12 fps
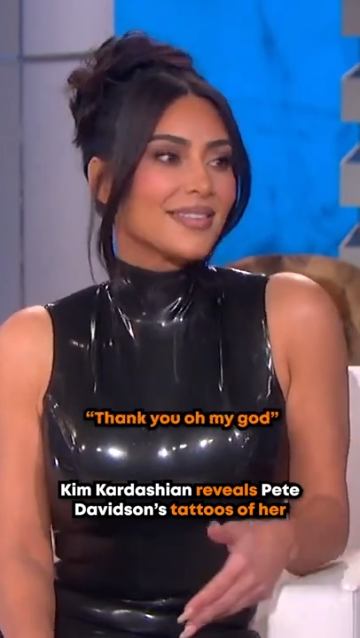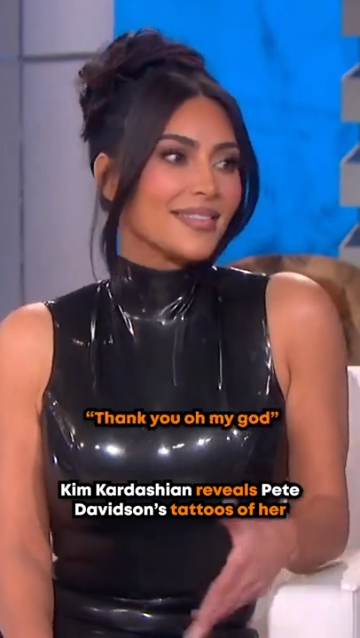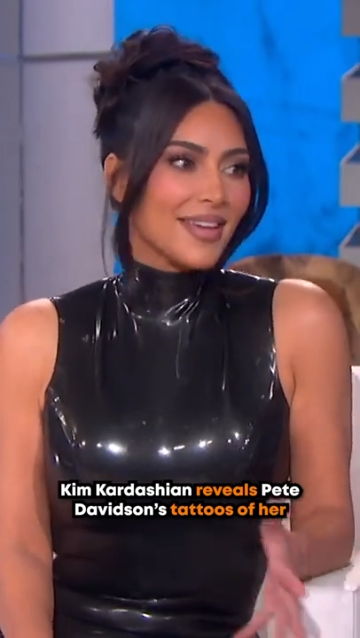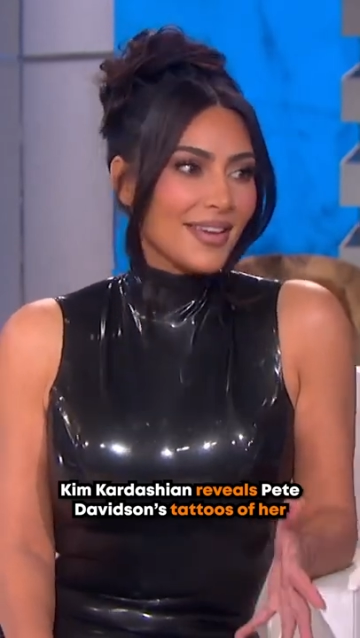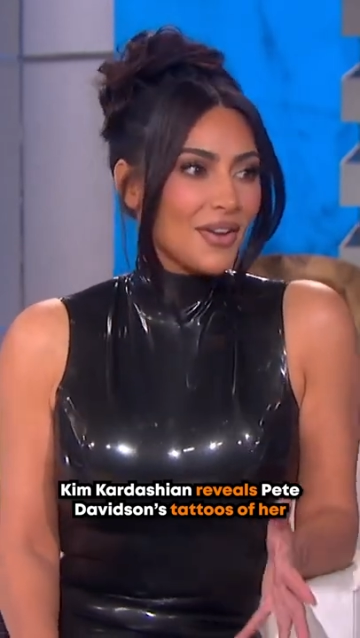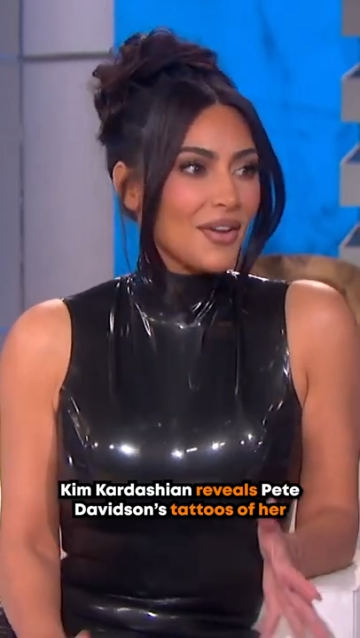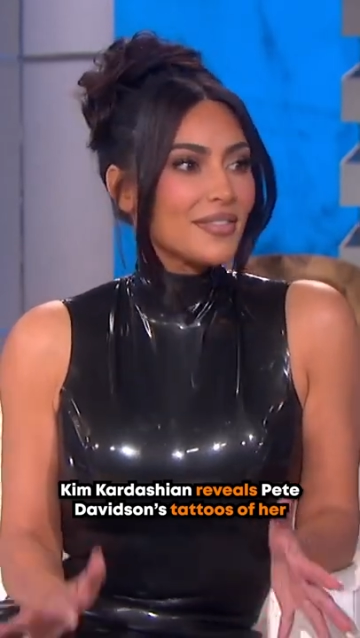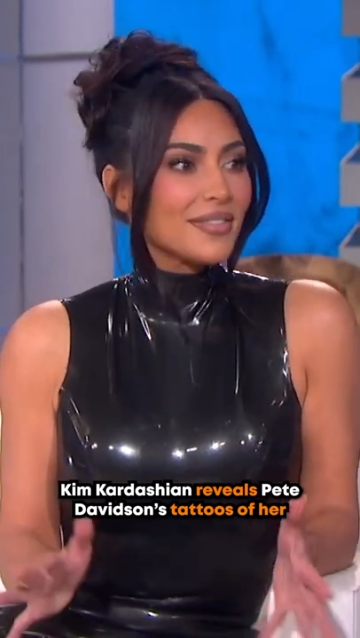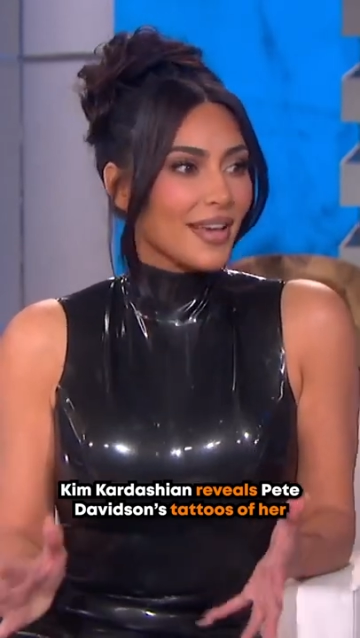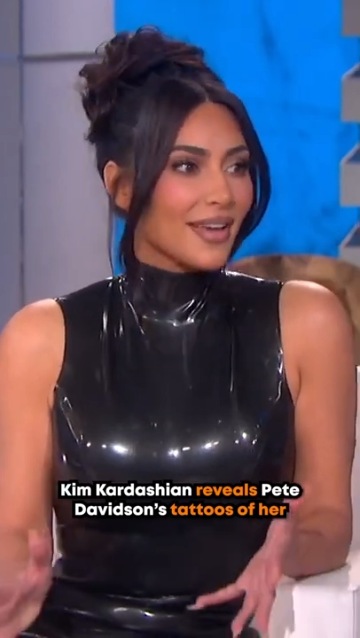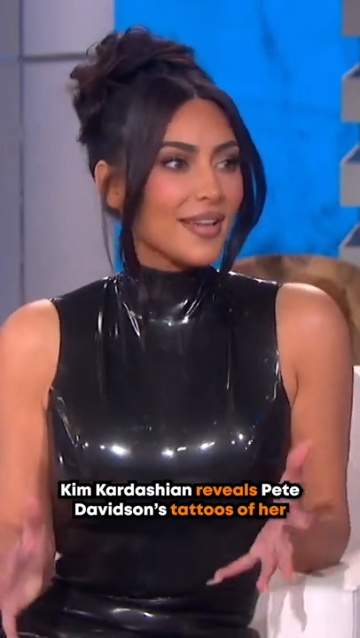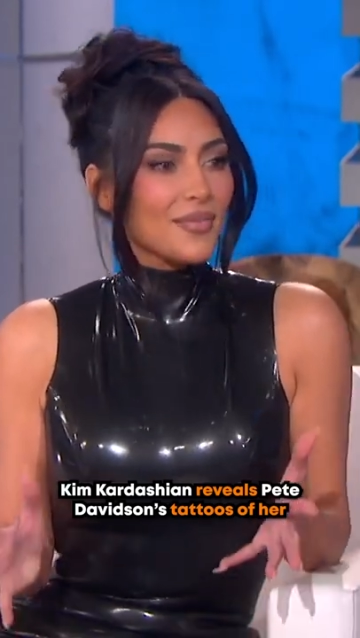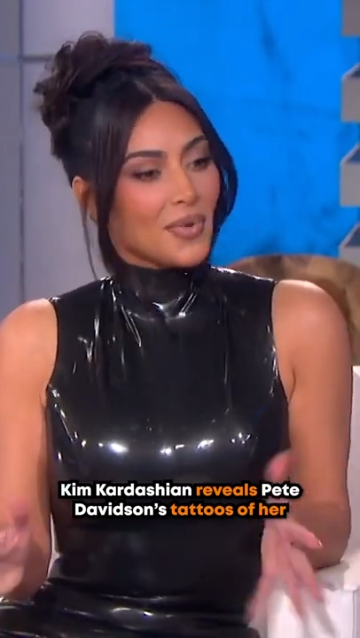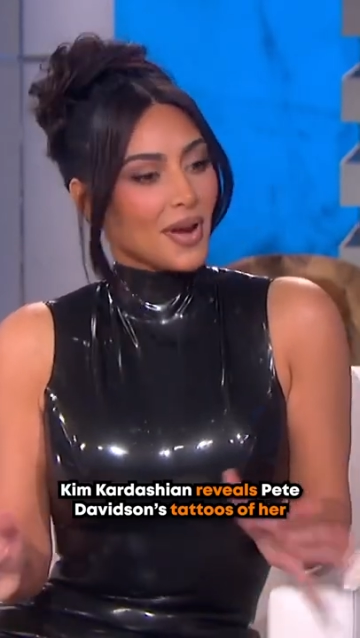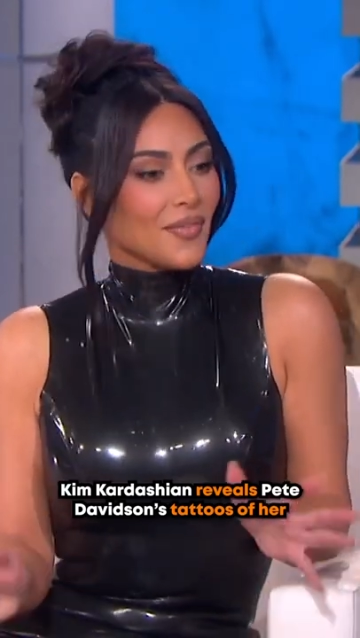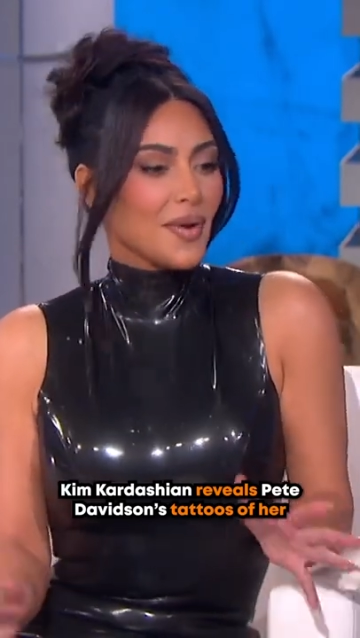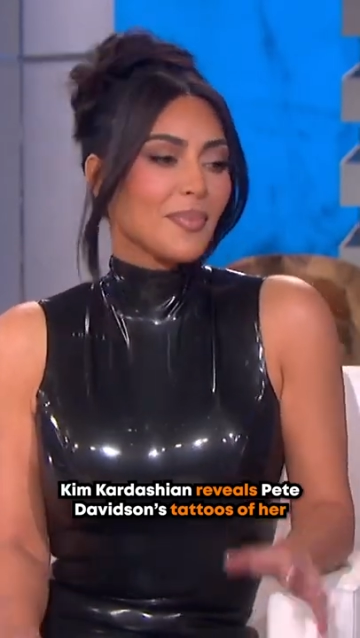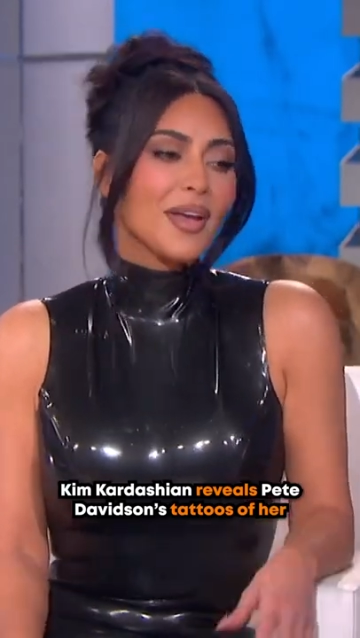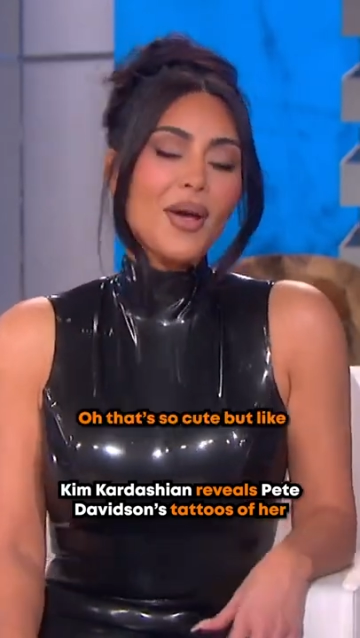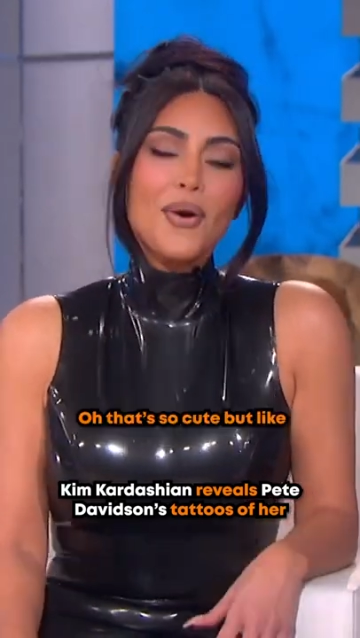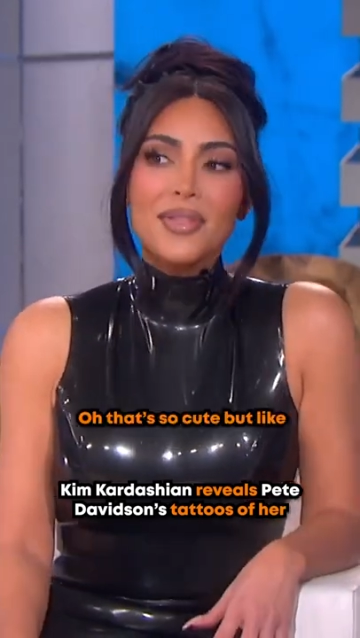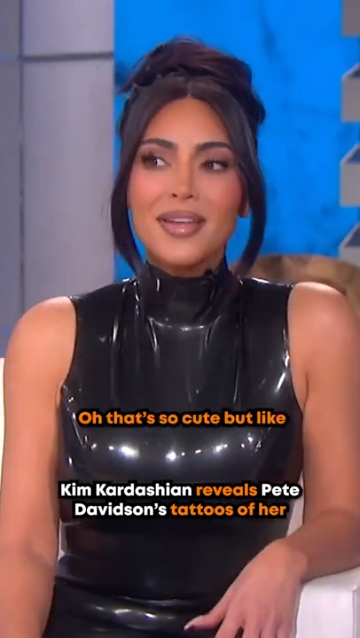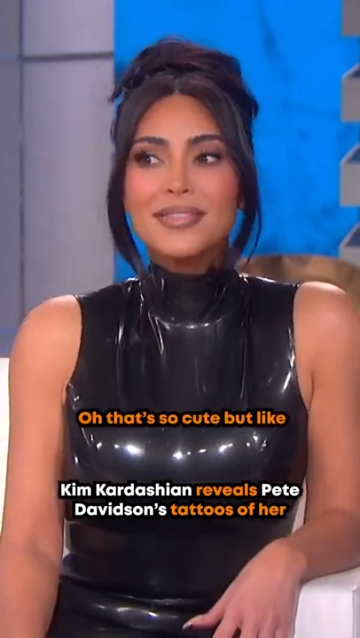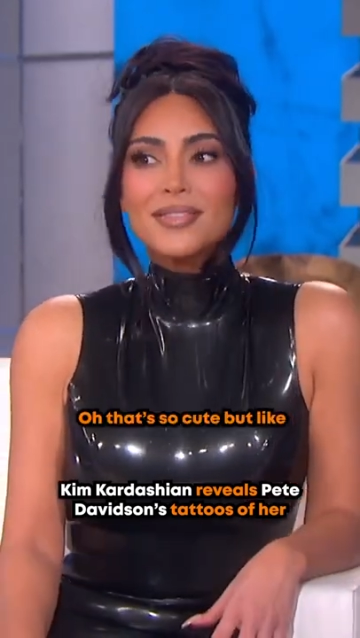So, you know, second, whatever. I'm like,
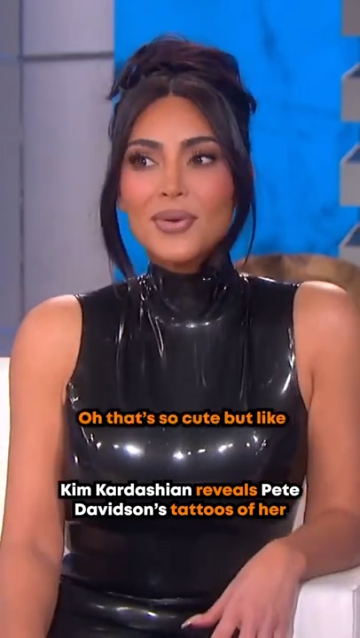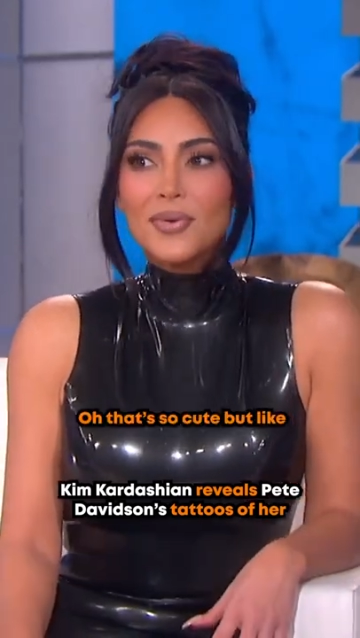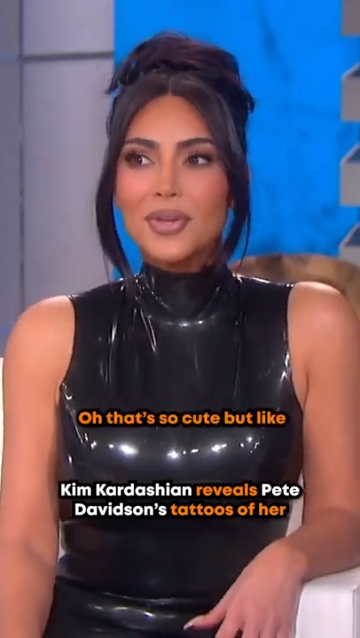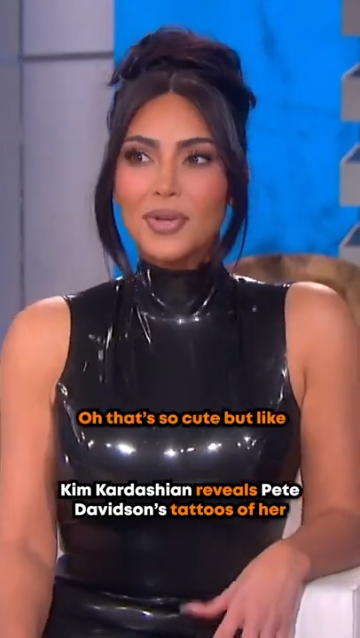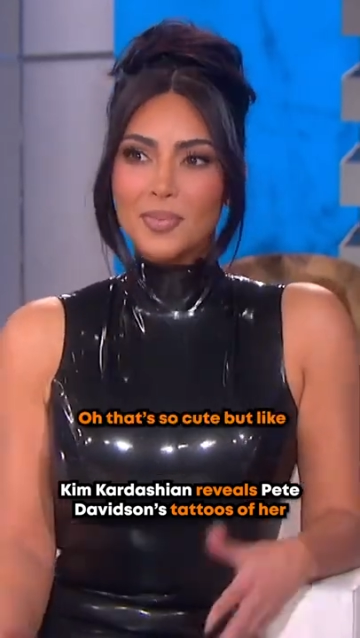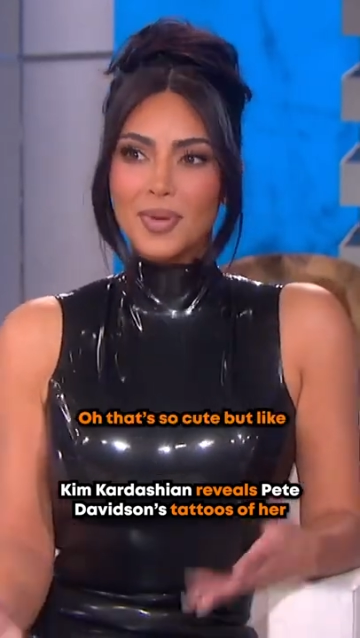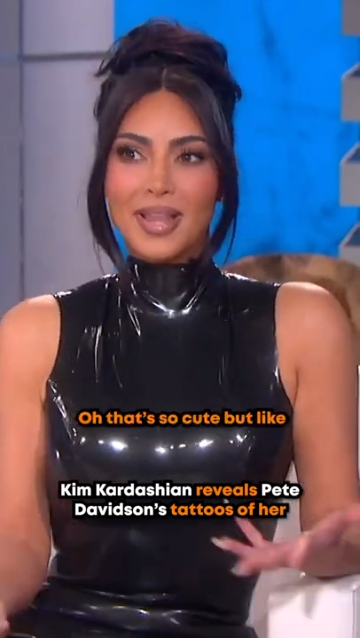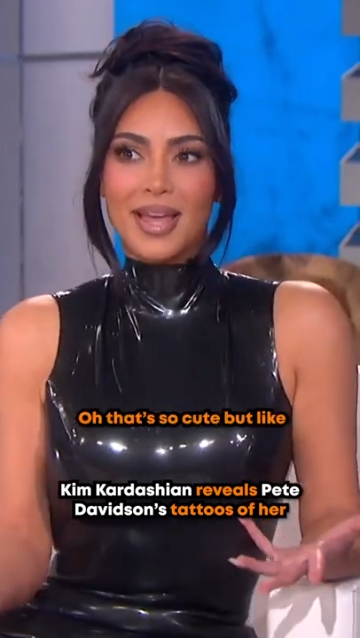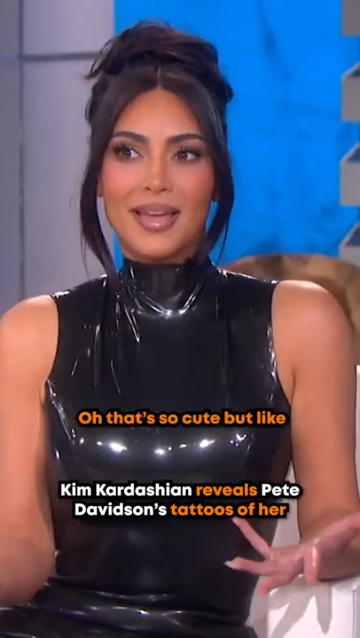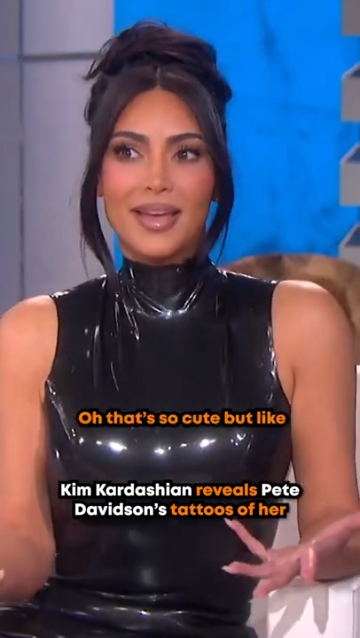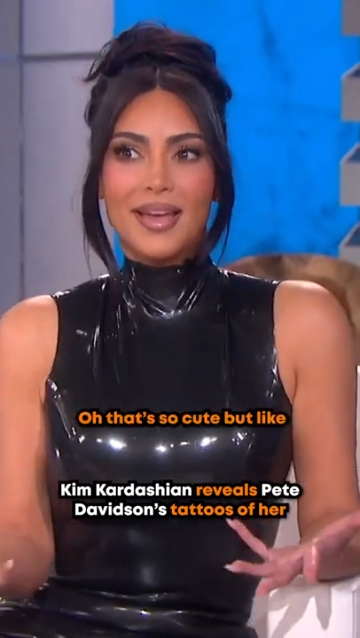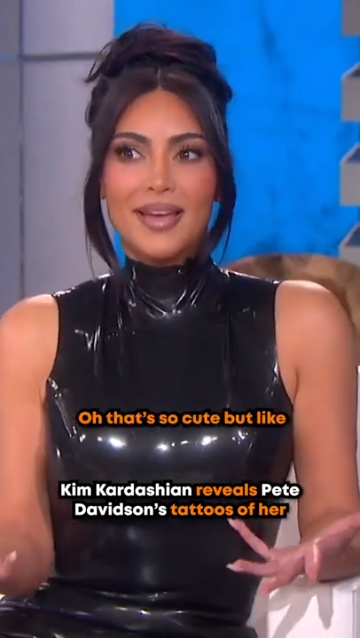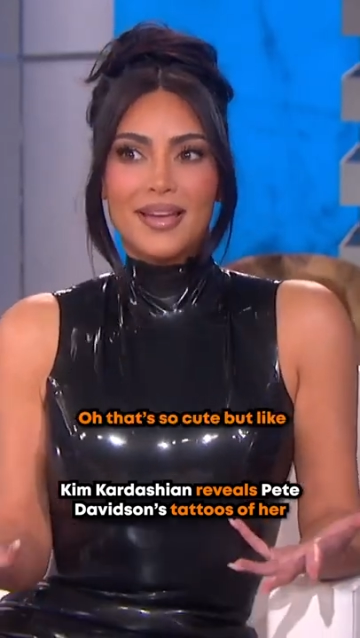oh, that's so cute, but like